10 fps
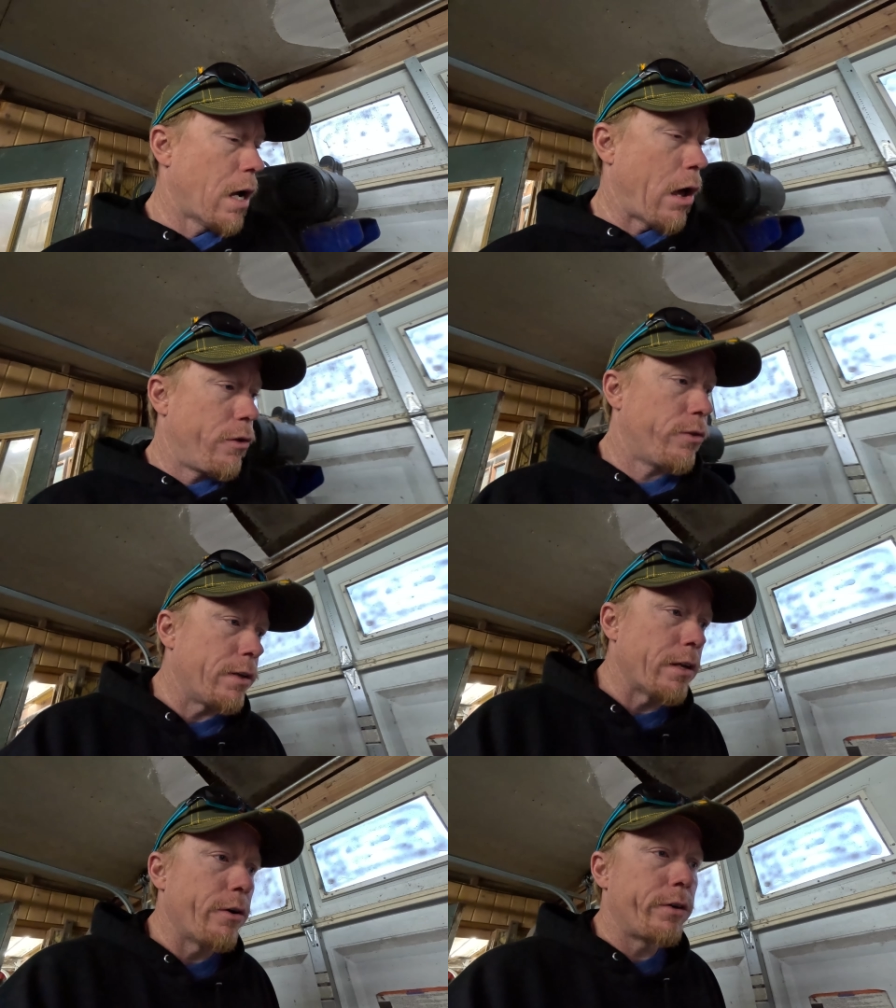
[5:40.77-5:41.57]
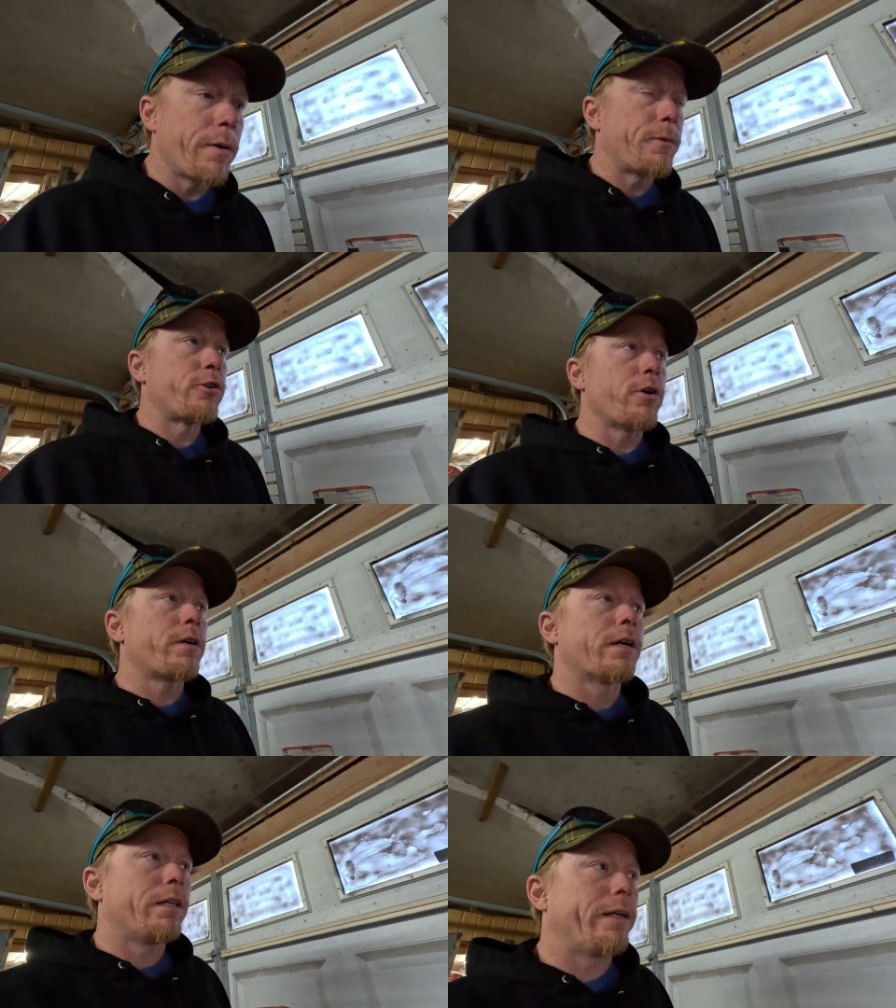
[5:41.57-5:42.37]
other than loading up the
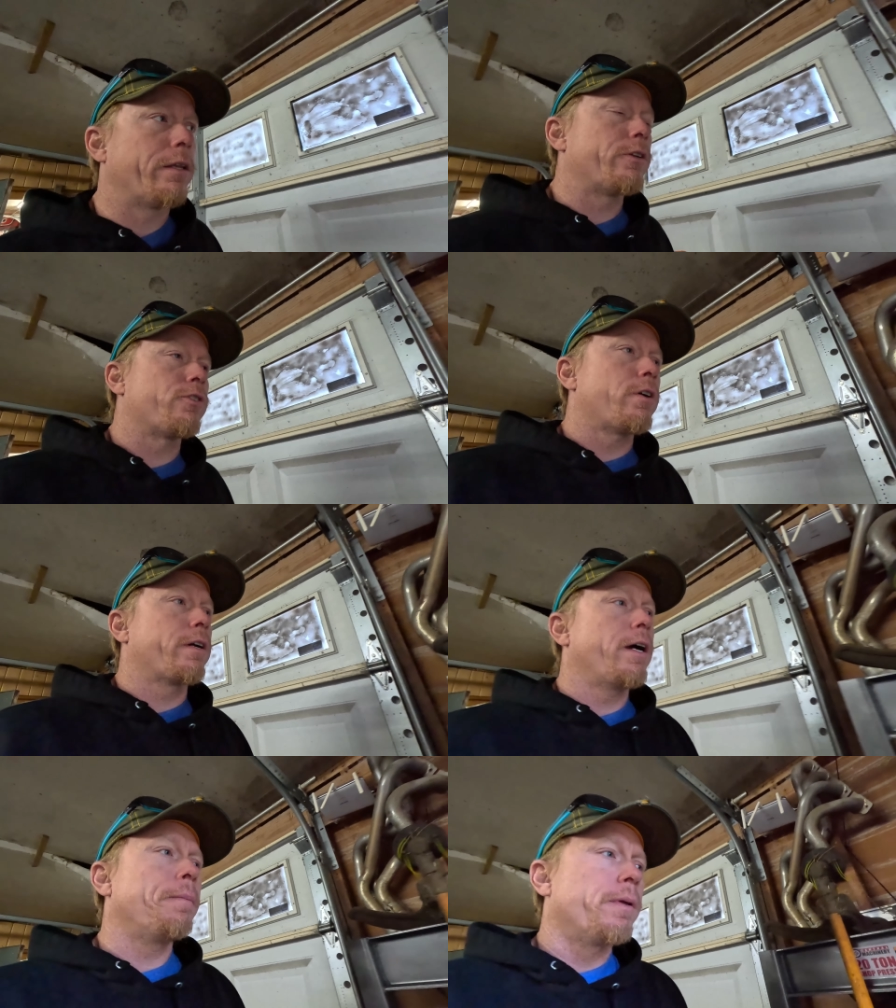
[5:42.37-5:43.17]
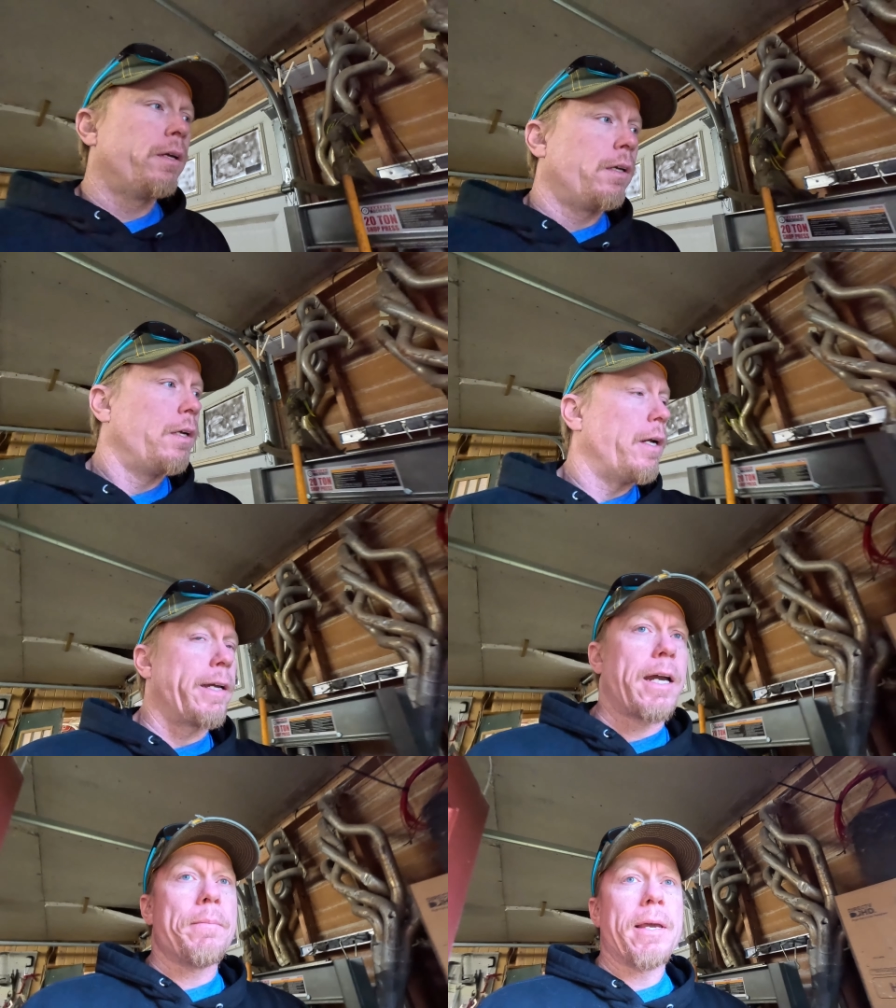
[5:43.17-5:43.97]
truck and cleaning the truck up,
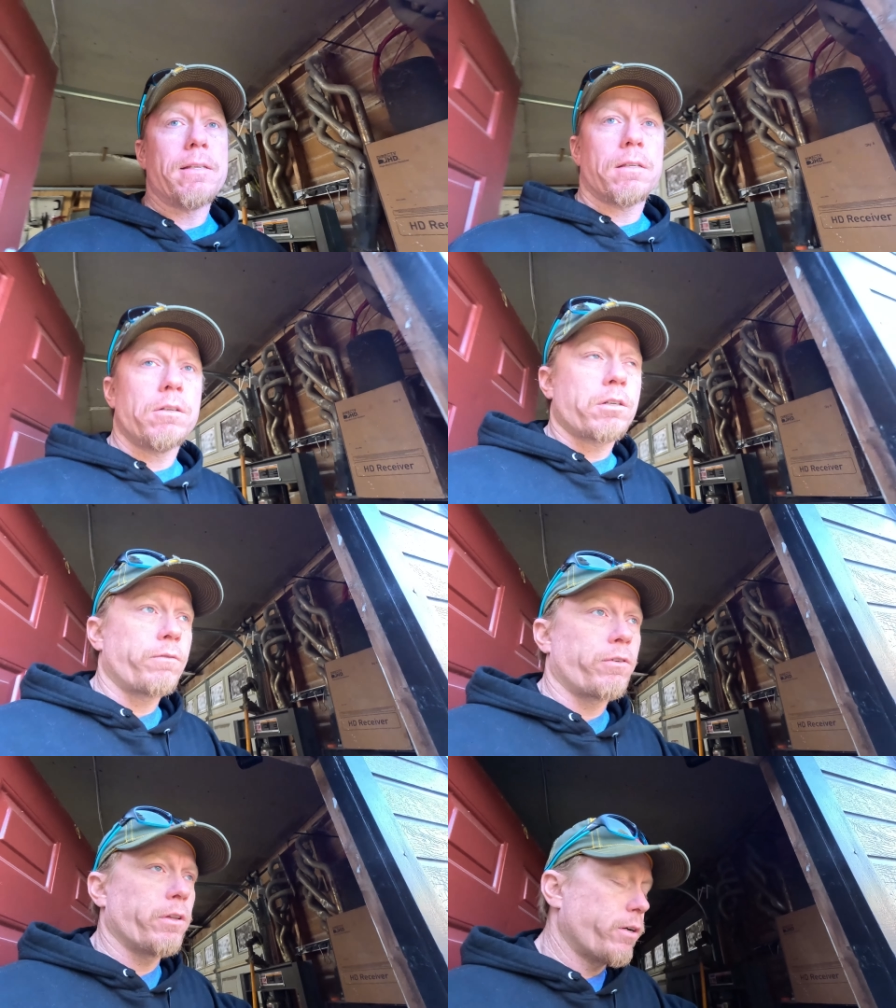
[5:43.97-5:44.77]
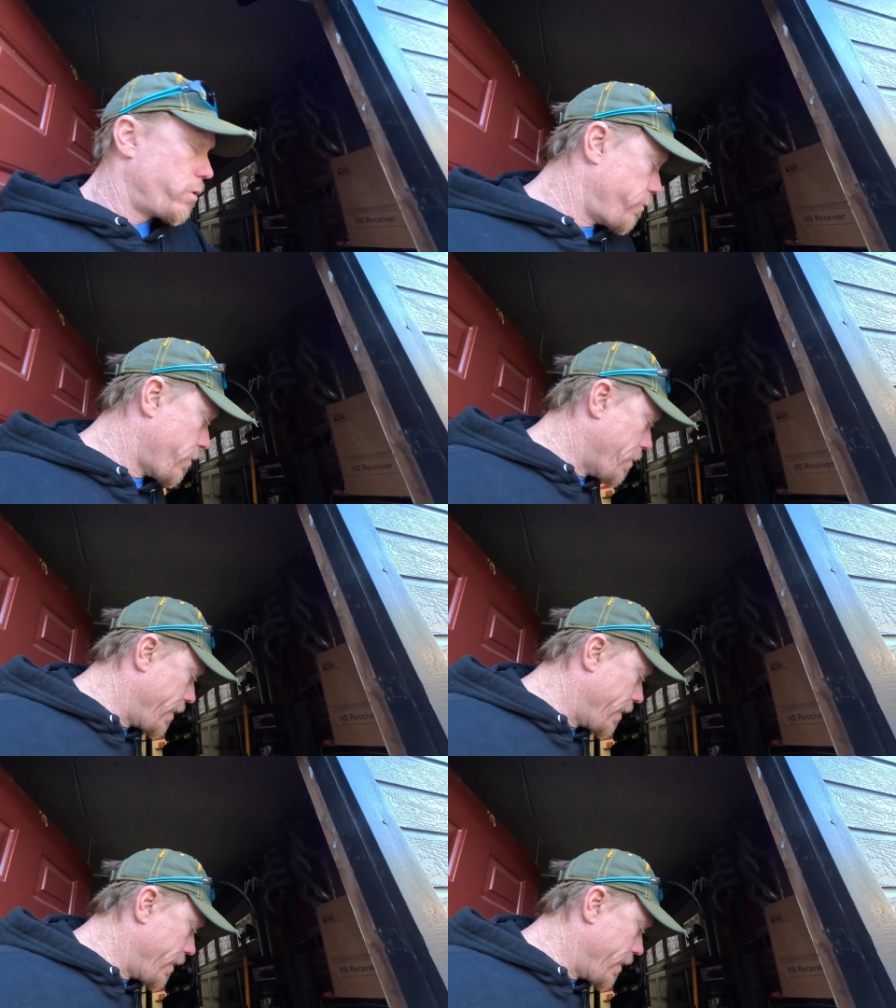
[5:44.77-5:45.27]
I got Mason looking for loads for